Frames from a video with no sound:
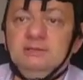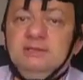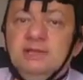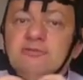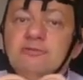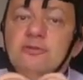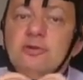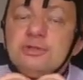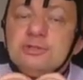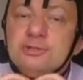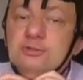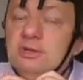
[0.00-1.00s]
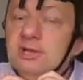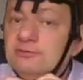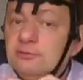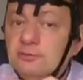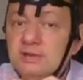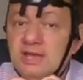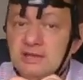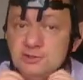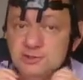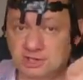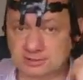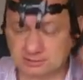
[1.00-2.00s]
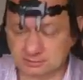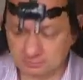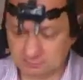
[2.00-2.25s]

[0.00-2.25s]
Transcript: then first you have to adjust